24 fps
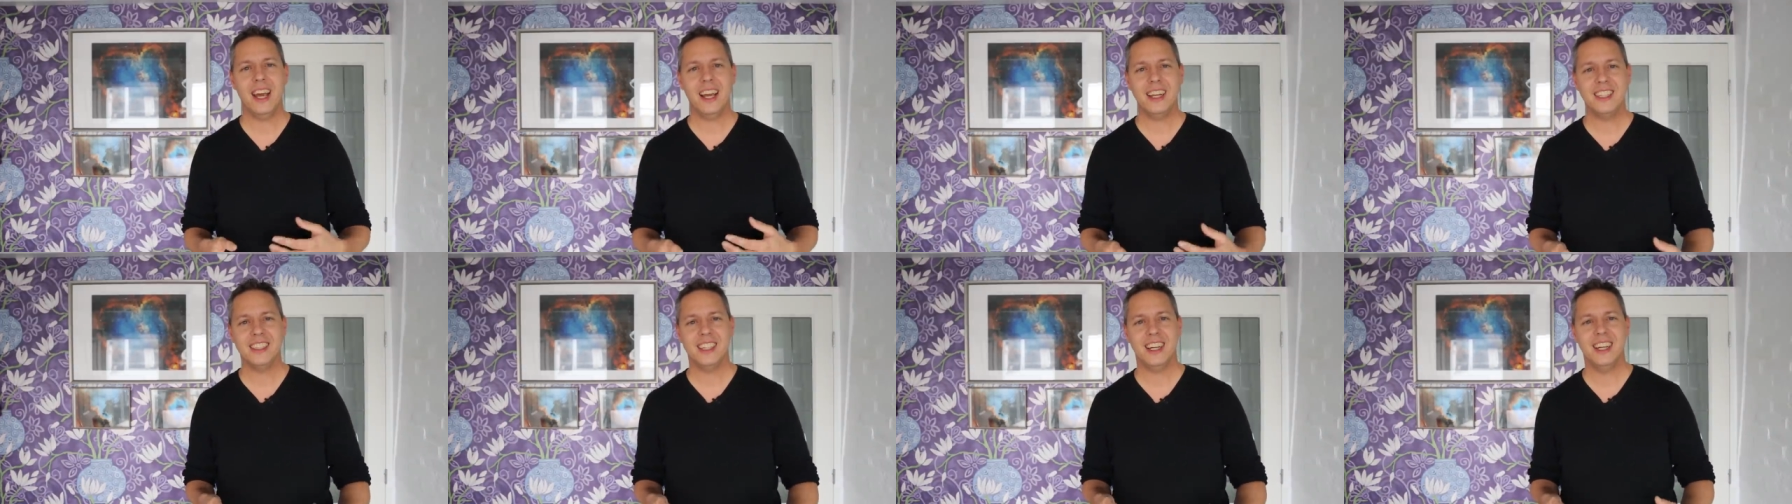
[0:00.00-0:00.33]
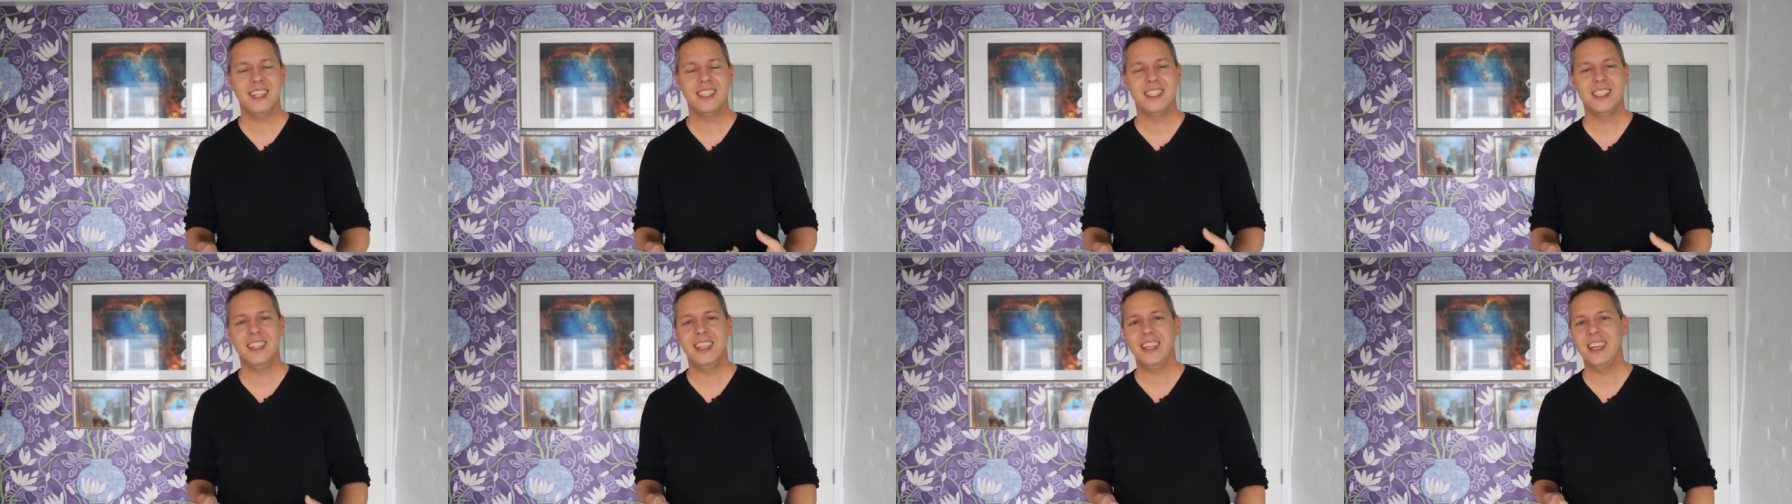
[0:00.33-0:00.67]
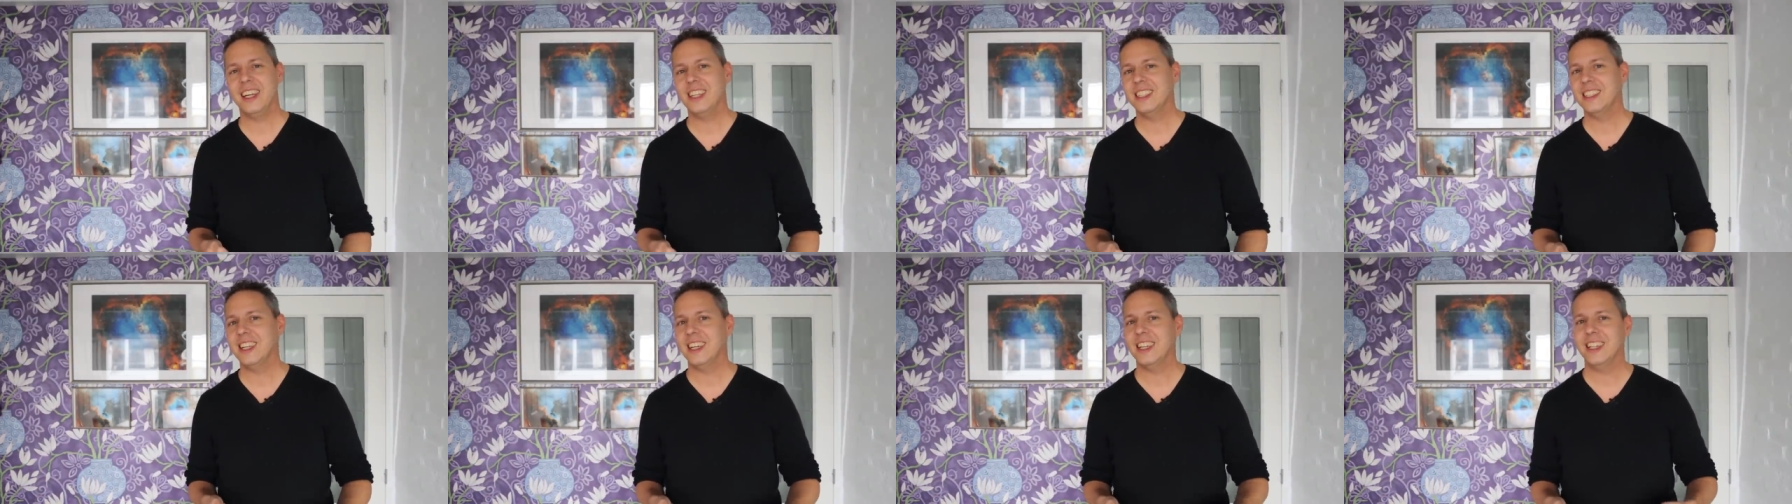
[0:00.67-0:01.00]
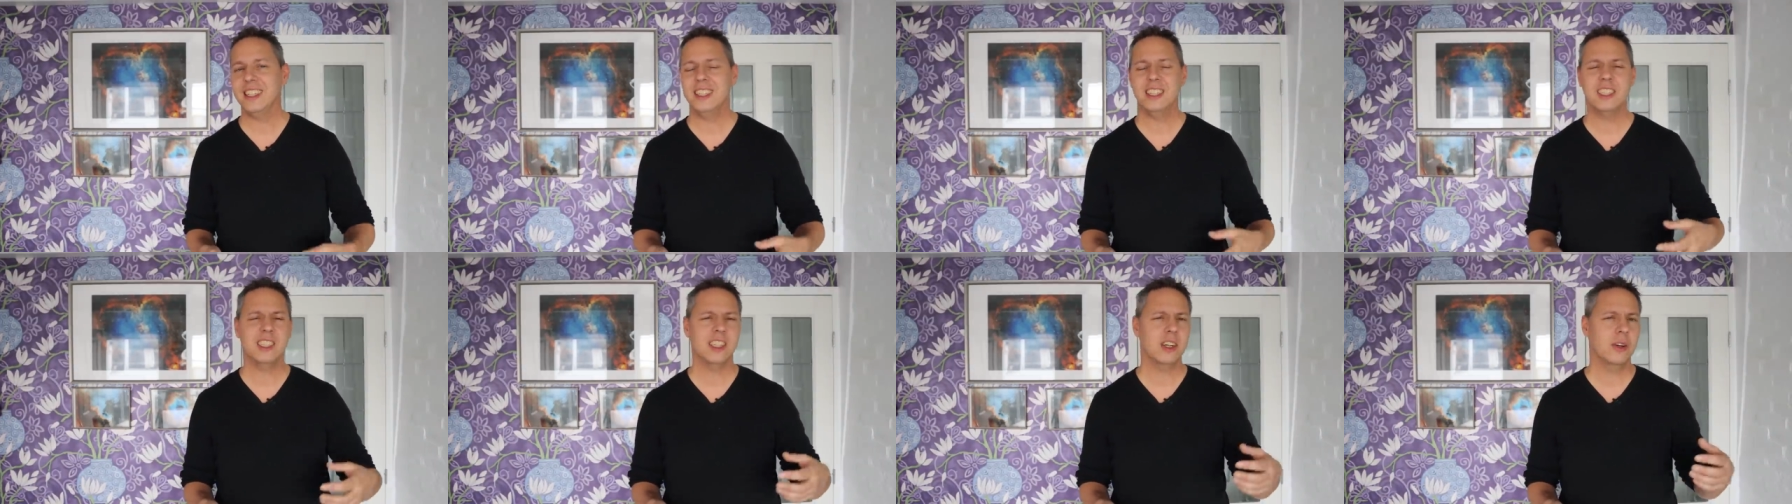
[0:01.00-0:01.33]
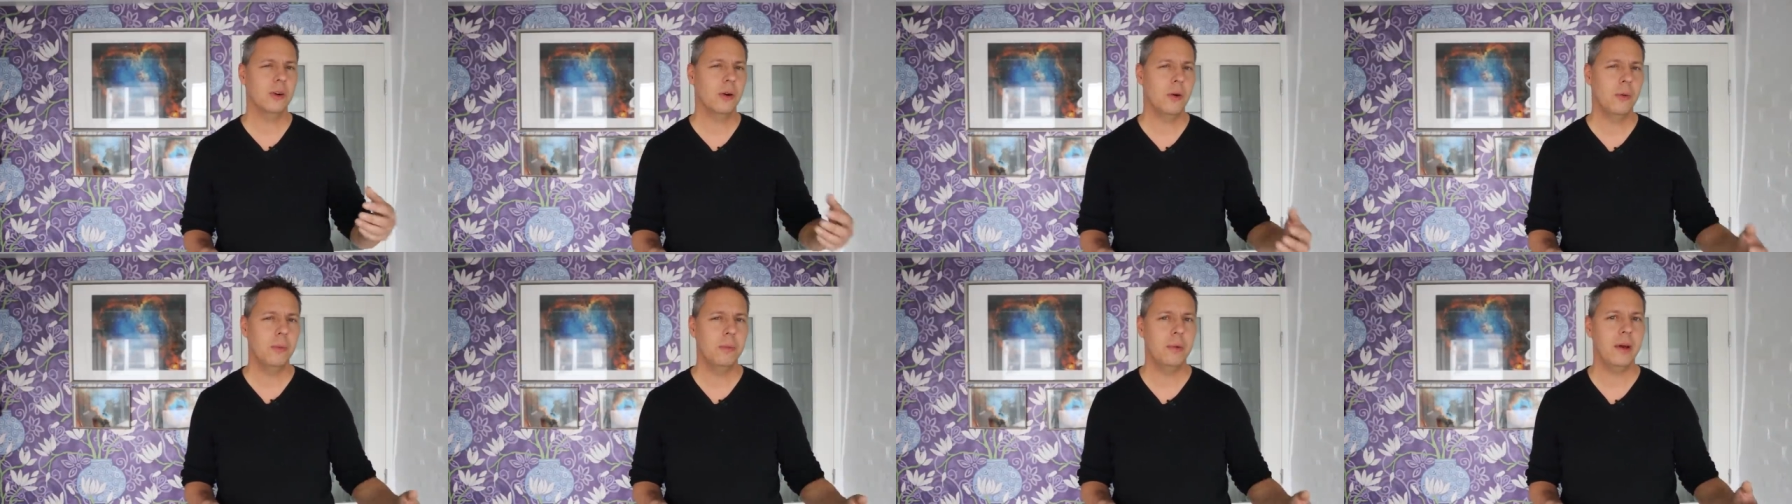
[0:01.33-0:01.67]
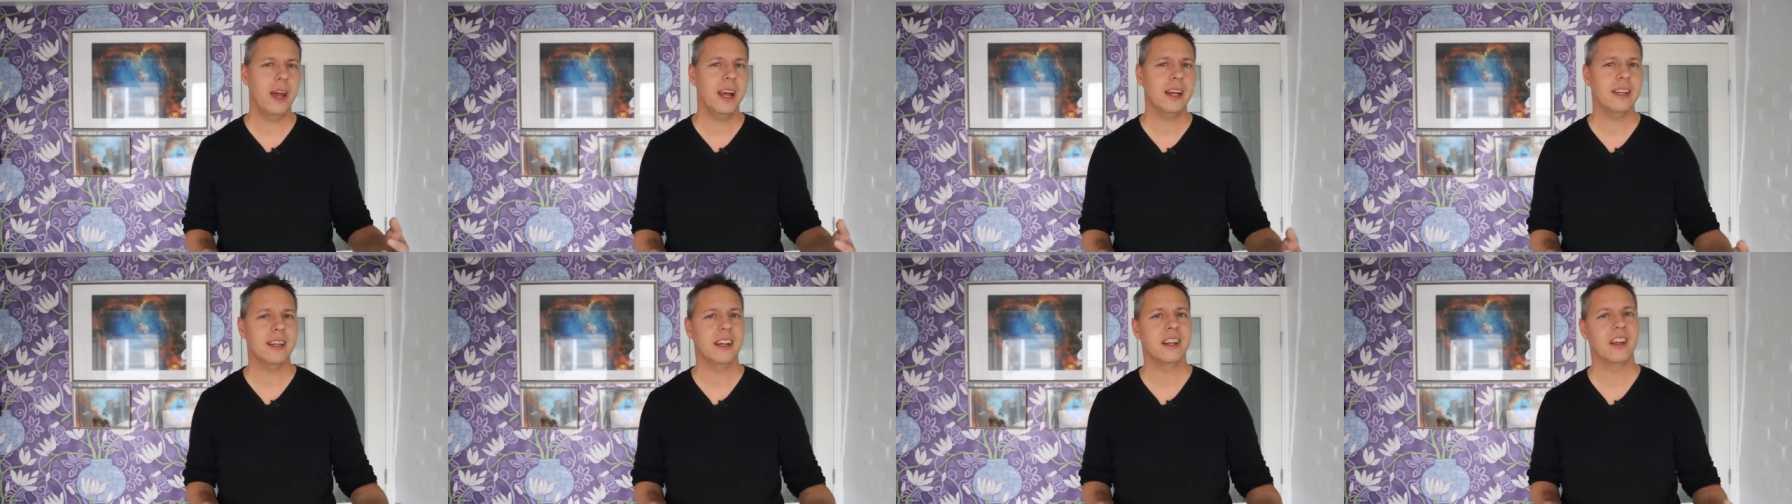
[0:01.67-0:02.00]
Edge HD is that it is a
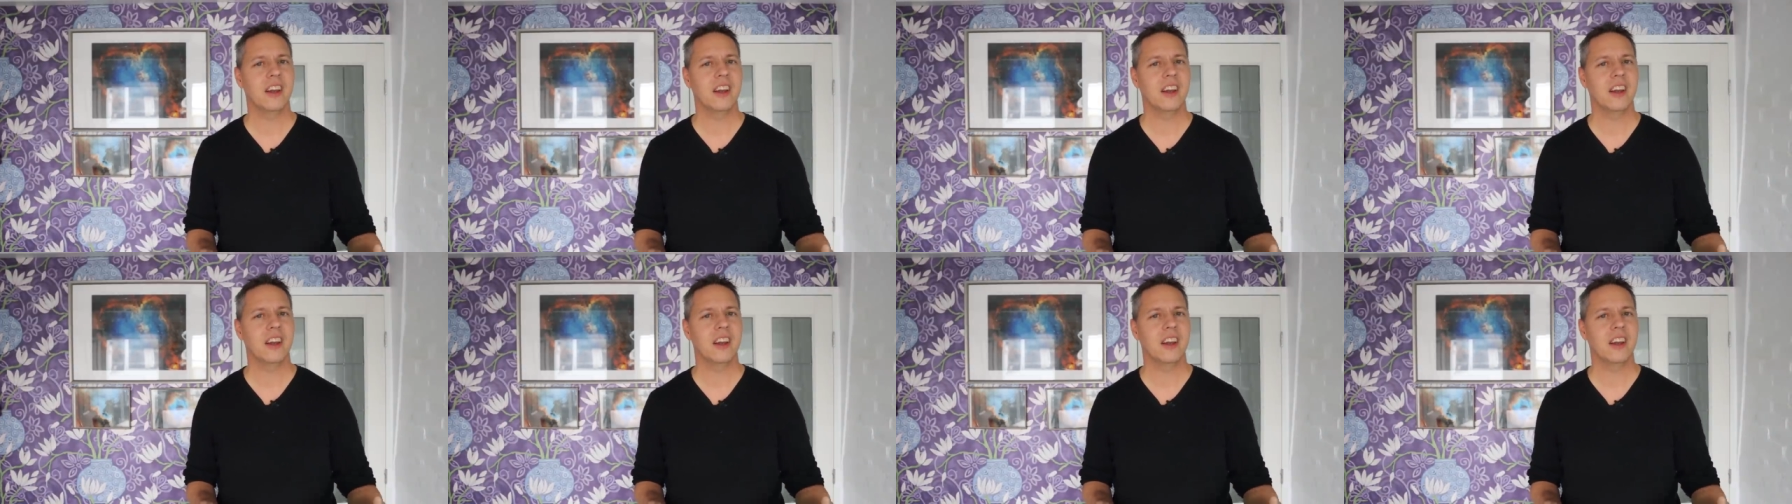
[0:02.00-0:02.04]
compact